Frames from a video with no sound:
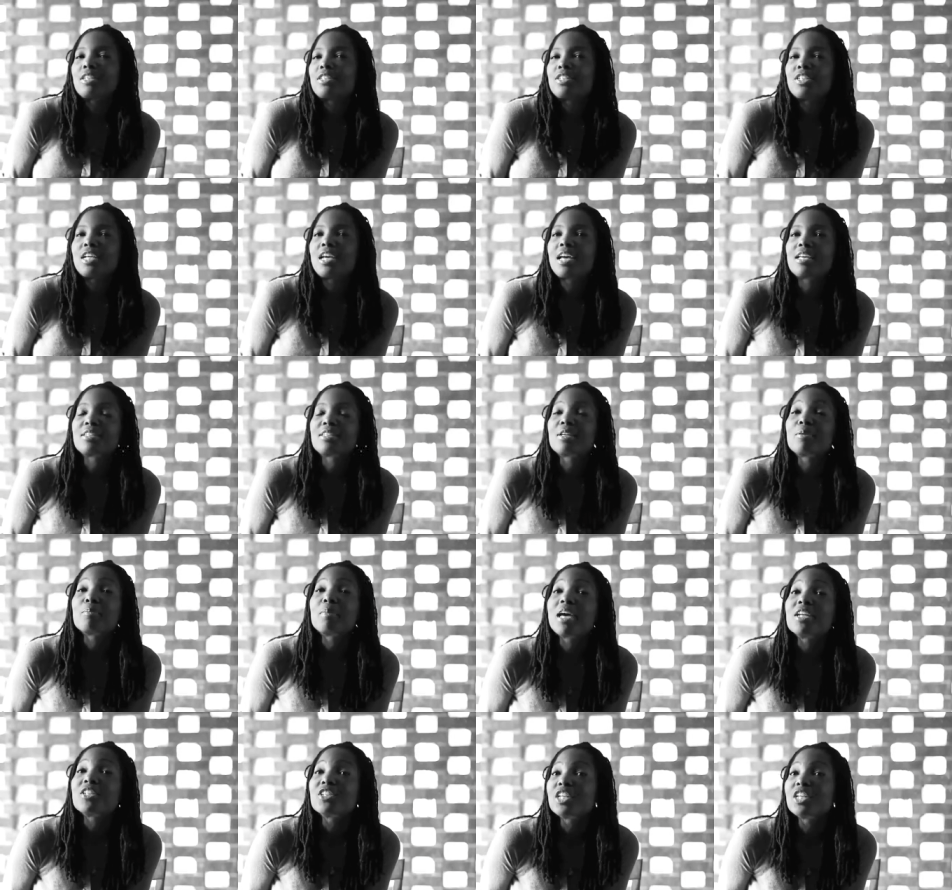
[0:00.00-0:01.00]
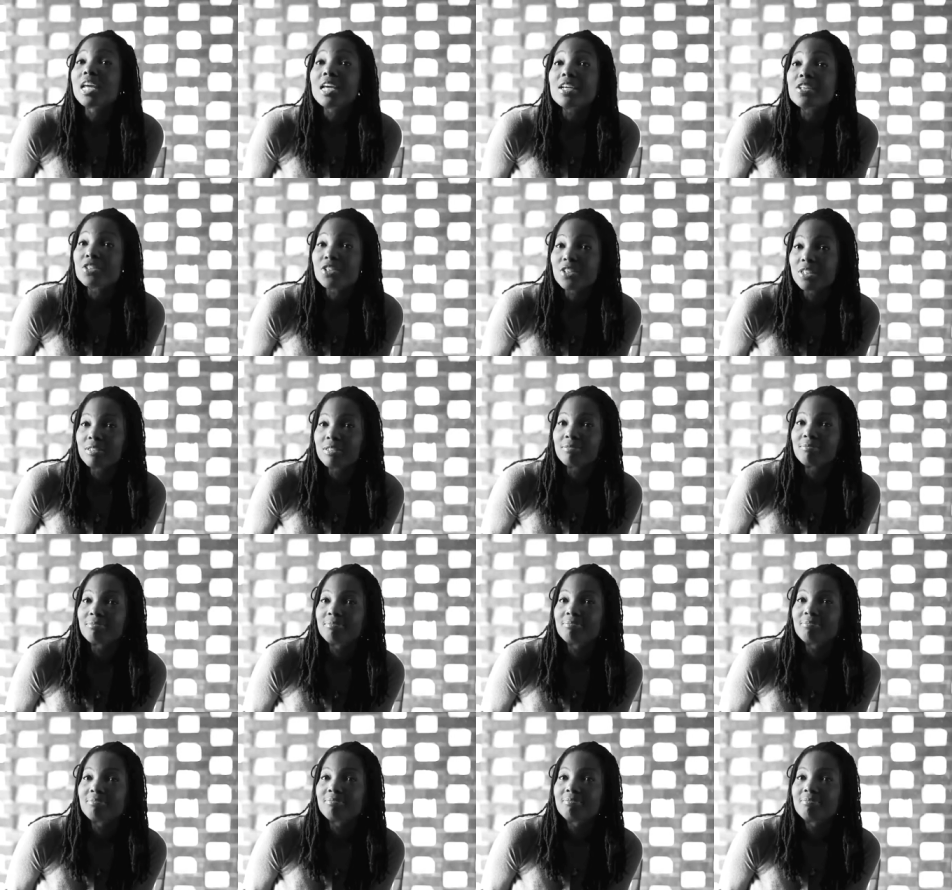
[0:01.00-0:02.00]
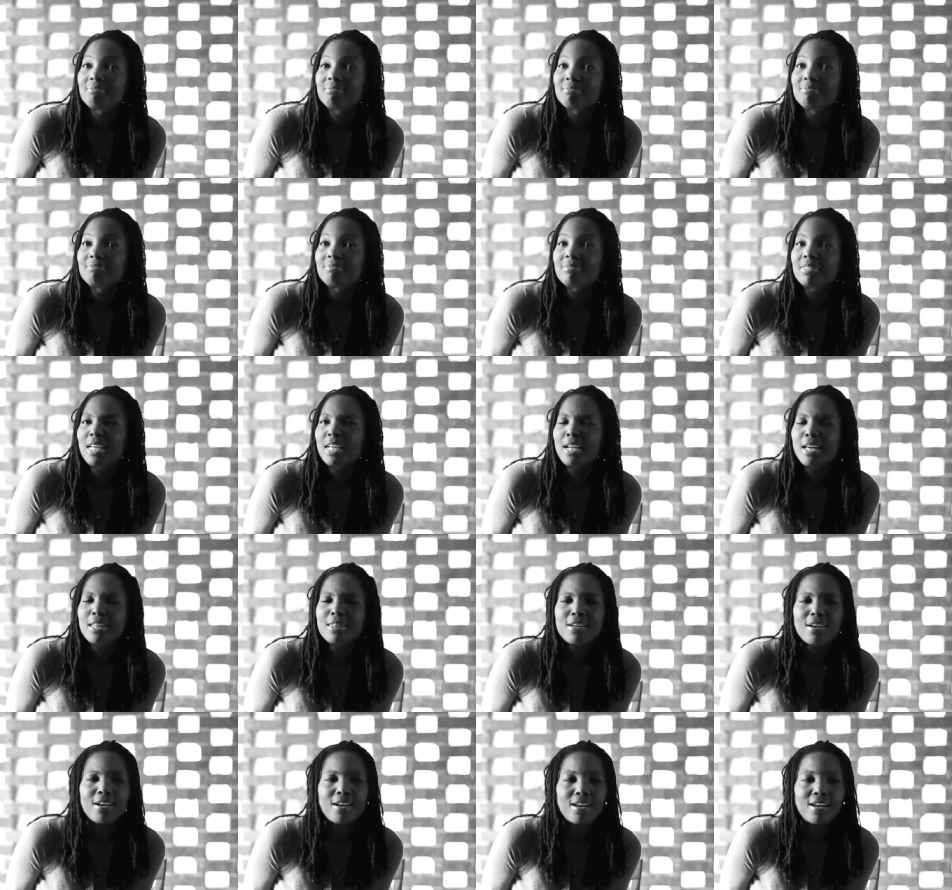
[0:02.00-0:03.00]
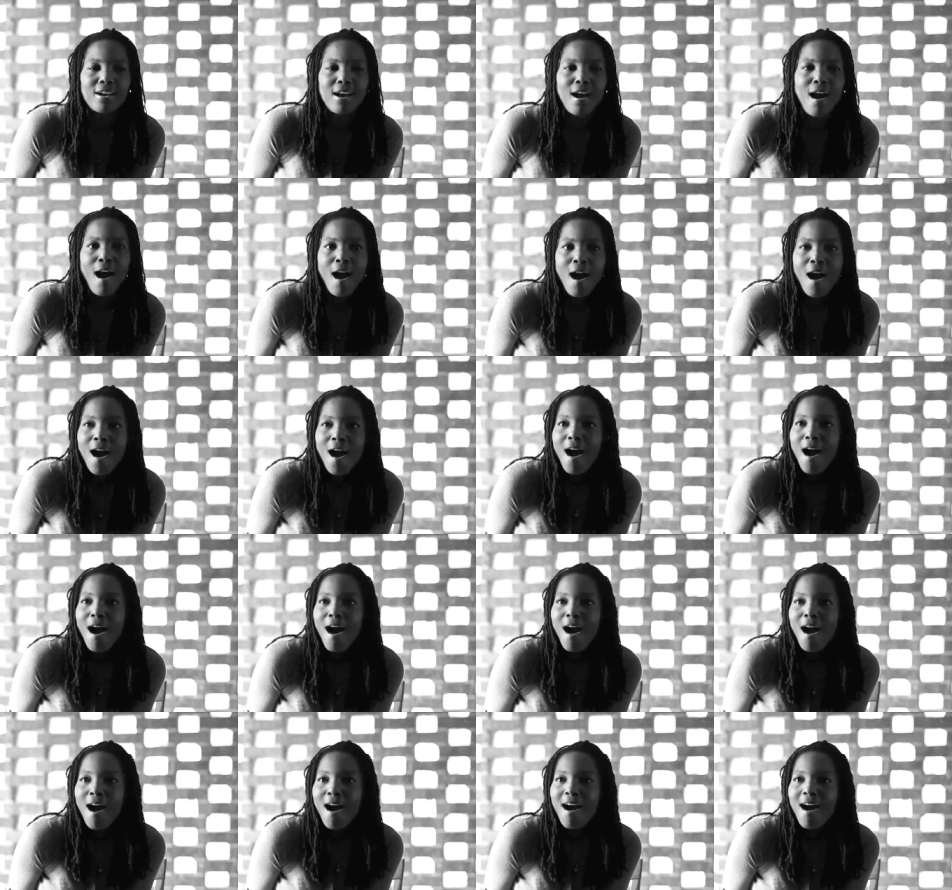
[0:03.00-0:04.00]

She has an imagination. And I thought,